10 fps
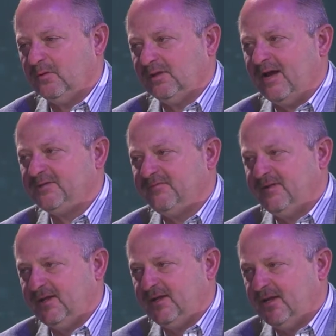will light your
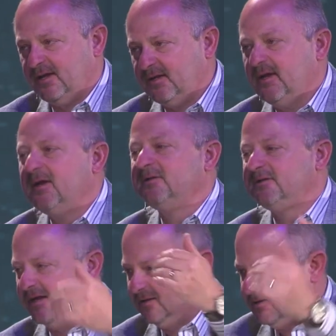feet again to
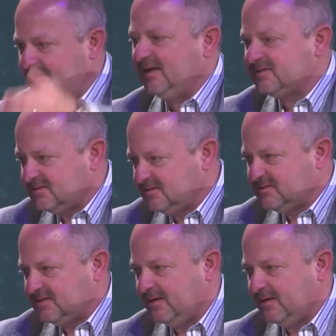take the next step.